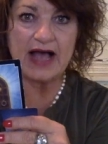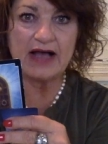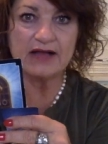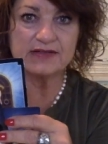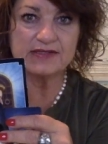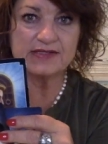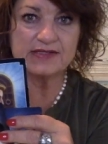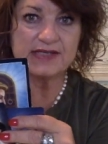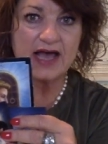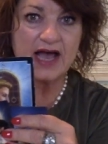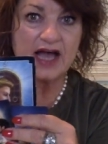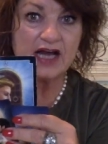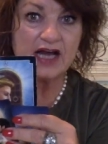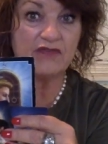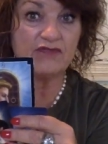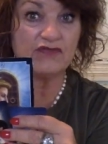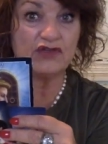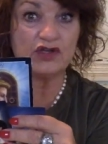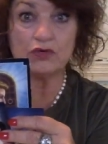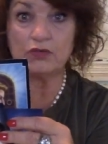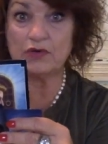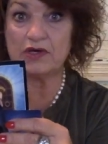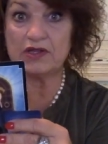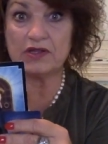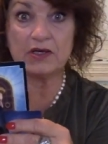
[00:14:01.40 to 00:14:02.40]
outside of
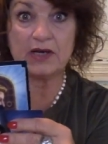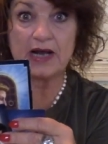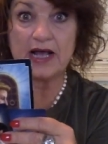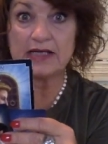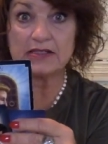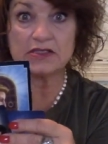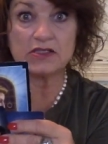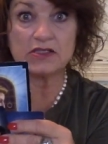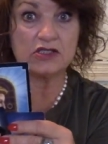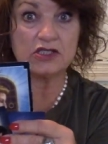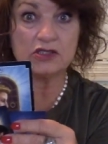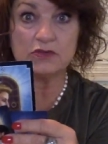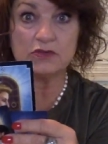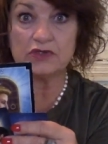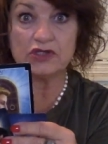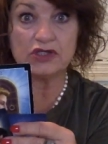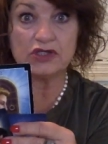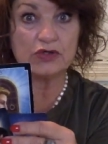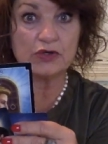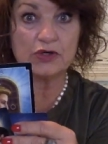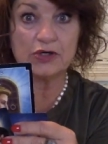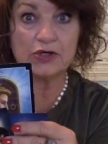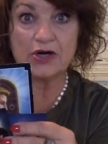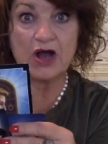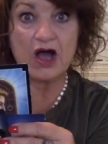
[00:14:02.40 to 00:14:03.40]
you, whether it has to do with
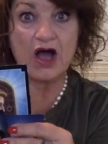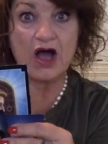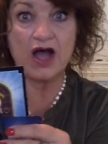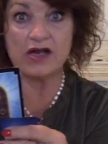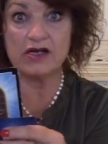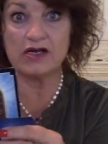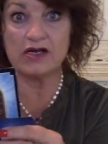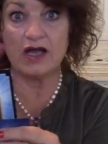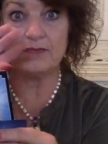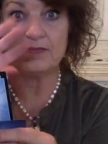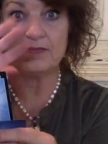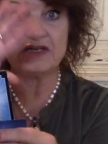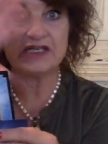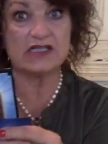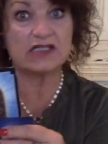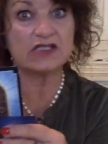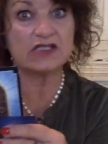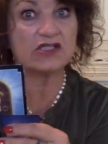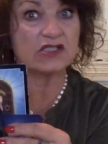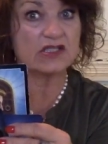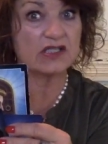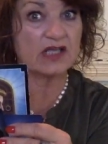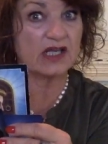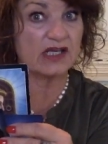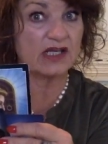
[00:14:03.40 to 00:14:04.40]
you or not. I mean,
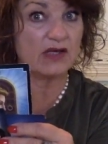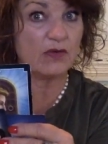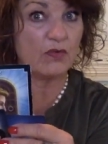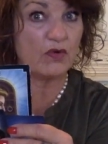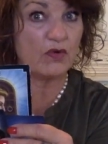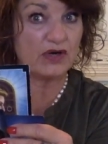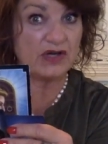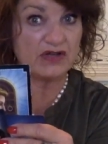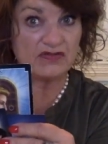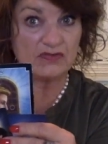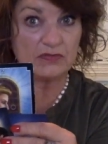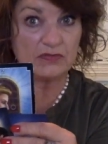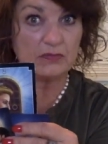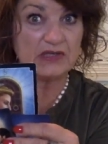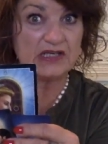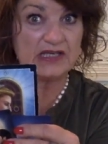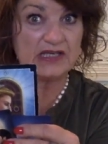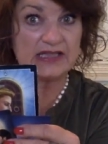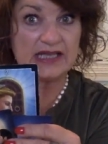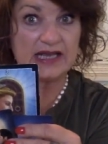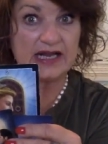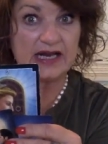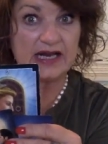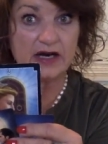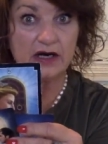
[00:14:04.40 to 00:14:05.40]
it's just like it won't even be
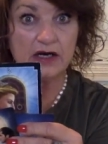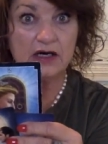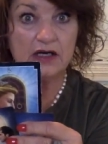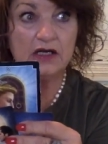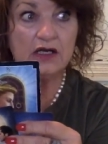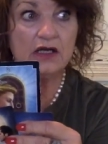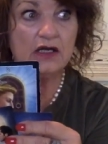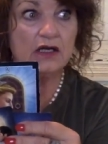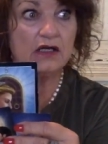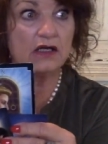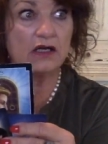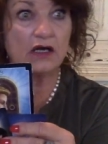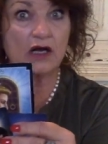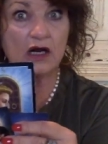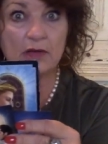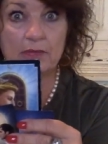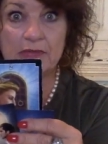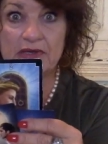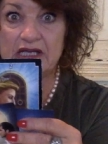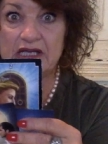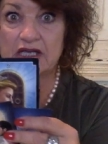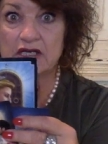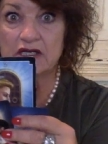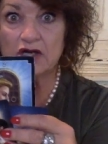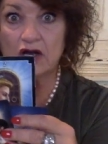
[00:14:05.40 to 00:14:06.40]
there. You're going to
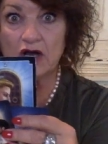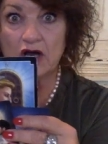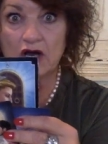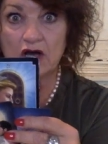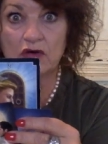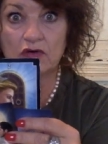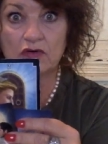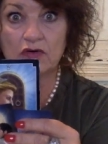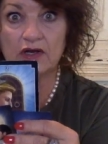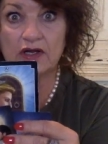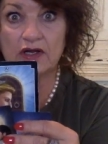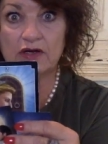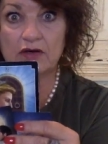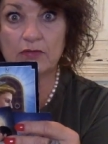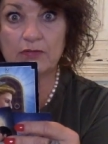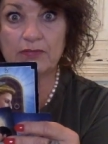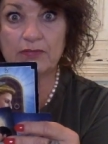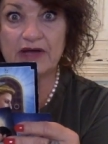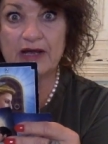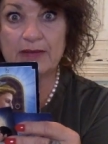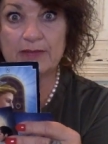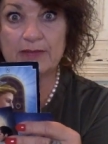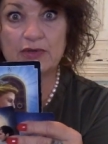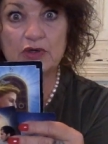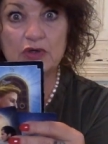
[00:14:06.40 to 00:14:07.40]
be in your own little
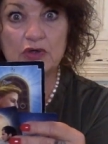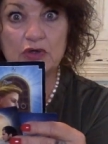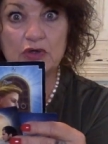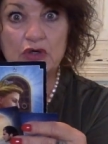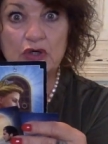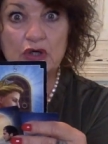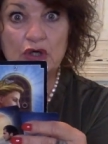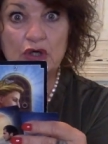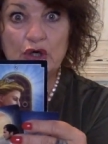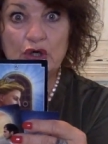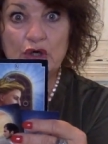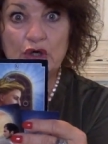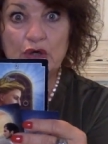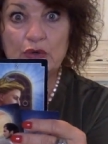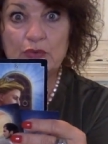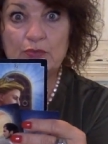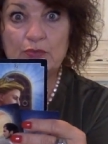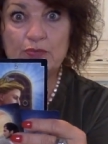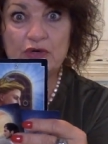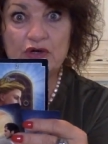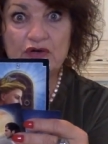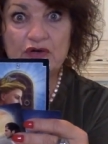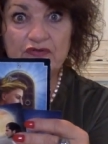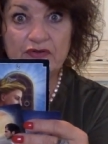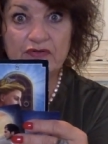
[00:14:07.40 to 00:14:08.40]
bubble,
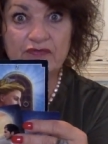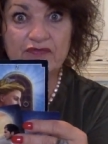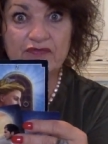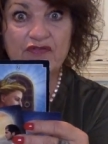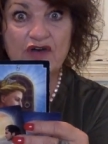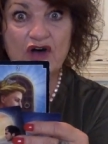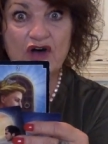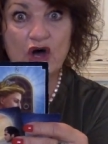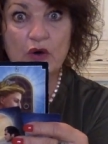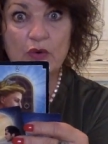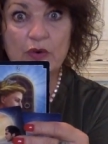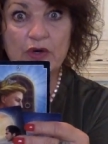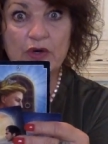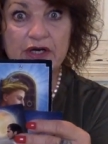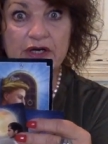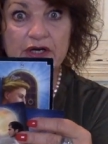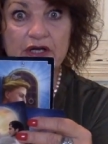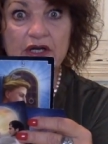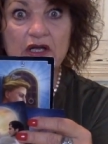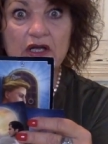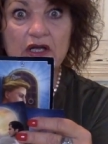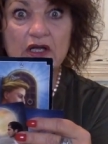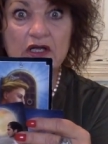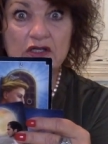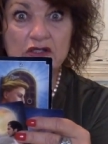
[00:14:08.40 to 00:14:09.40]
moving forward,
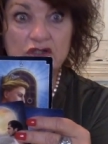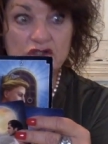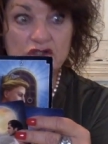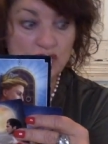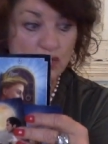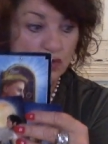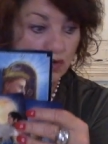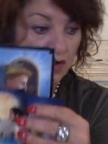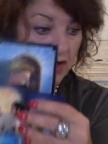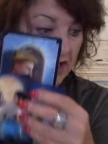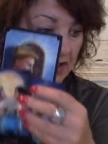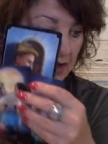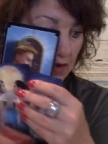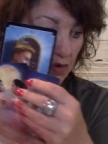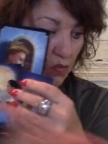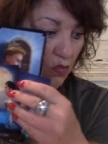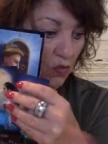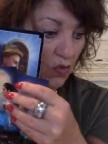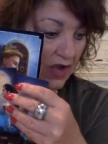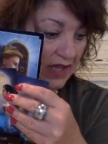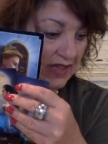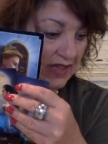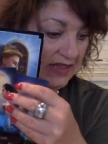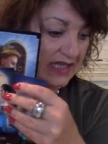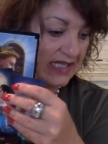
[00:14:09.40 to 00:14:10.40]
doing
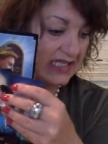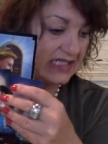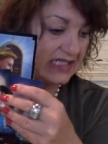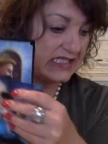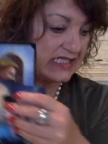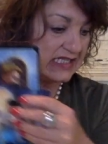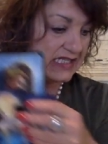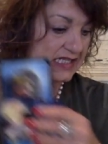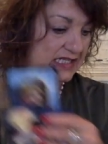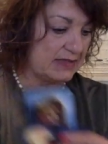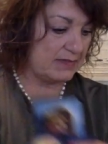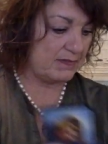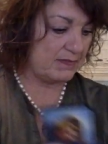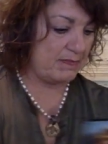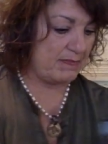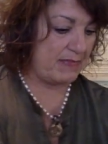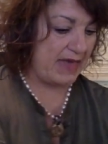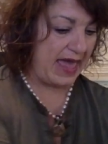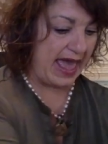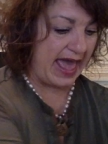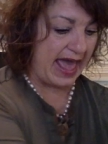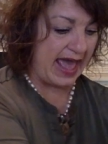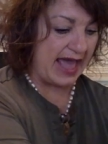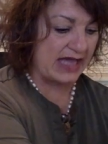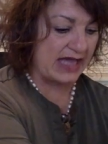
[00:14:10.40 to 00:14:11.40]
what this
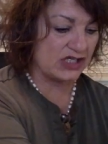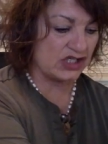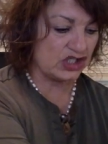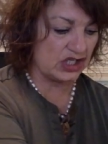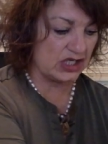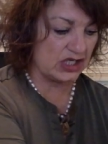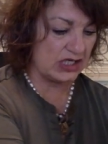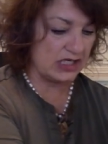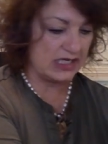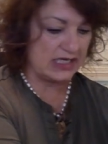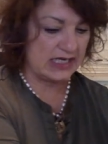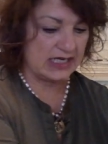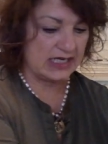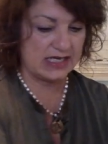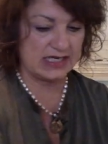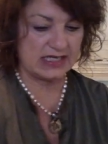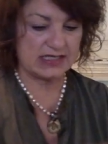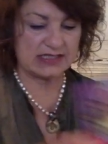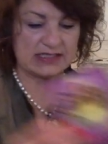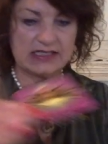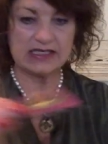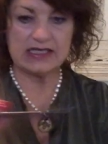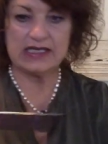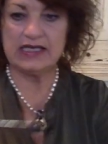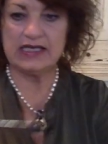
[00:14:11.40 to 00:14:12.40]
passion
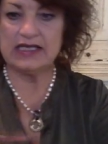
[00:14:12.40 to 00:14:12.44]
is